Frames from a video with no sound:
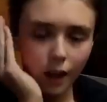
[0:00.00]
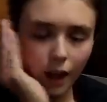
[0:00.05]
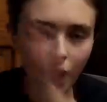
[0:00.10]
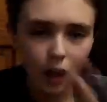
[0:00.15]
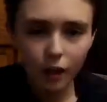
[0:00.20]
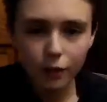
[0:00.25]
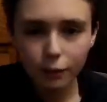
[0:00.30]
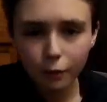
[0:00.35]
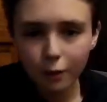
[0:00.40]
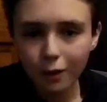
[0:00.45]

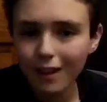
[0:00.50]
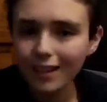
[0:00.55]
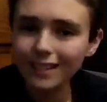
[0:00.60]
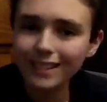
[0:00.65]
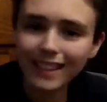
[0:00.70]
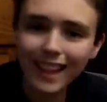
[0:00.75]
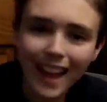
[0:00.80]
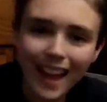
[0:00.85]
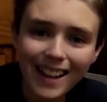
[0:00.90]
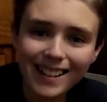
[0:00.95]
And for our
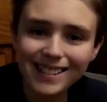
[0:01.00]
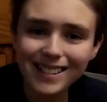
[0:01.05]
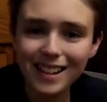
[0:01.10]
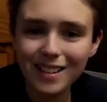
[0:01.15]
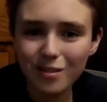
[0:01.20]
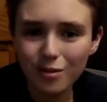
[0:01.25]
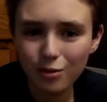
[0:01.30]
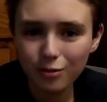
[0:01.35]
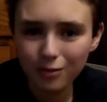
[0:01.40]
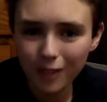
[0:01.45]
last
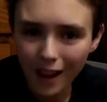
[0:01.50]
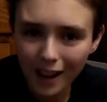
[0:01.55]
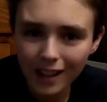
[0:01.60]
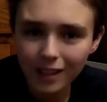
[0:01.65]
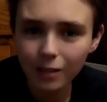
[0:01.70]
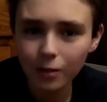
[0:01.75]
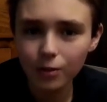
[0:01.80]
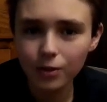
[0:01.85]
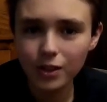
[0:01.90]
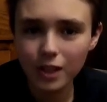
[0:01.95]
and
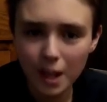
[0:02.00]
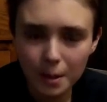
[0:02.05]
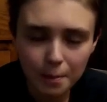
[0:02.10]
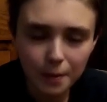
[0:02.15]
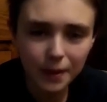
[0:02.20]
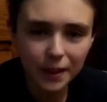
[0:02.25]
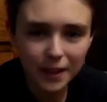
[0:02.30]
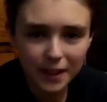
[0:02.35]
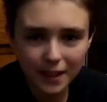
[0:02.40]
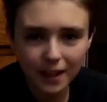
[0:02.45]
final tip
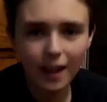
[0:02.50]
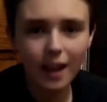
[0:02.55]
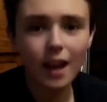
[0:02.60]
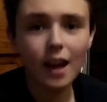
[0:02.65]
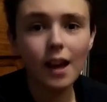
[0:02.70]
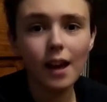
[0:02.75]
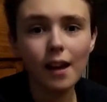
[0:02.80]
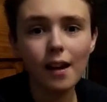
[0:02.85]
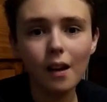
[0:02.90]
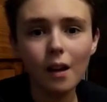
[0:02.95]
of the
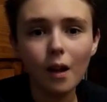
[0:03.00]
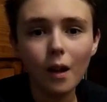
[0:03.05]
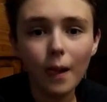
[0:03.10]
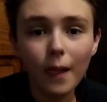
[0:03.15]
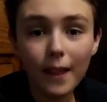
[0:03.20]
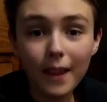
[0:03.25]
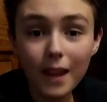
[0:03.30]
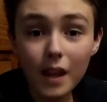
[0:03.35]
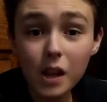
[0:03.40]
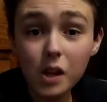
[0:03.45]
day
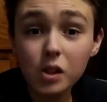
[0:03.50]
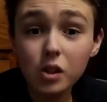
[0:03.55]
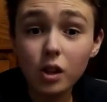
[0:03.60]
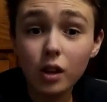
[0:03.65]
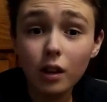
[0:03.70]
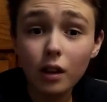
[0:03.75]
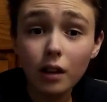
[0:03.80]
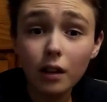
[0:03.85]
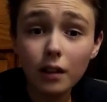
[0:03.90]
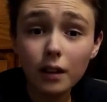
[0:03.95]
is
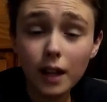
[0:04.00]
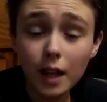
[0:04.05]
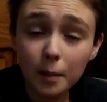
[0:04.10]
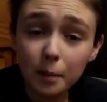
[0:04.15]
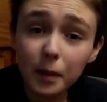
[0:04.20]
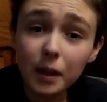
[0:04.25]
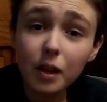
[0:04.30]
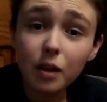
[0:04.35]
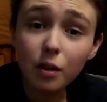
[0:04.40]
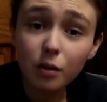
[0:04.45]

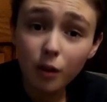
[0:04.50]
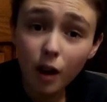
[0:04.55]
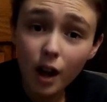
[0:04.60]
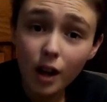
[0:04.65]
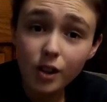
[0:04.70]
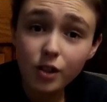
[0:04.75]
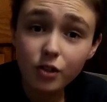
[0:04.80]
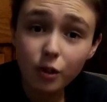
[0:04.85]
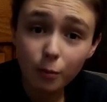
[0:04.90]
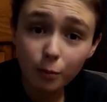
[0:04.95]
keeping your
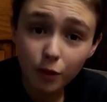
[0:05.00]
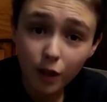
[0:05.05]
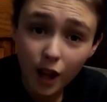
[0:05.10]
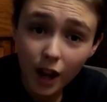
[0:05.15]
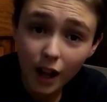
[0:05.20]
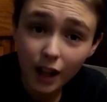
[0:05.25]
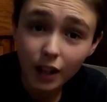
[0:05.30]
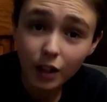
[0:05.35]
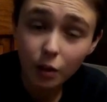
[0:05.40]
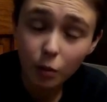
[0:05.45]
rods from
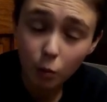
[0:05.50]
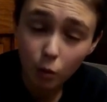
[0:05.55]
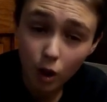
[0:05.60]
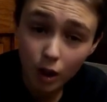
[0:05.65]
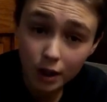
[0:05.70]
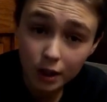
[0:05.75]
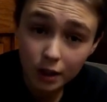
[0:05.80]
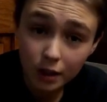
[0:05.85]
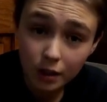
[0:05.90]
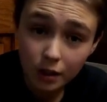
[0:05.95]
flying in the
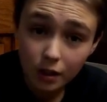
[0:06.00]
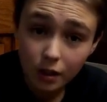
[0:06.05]
water.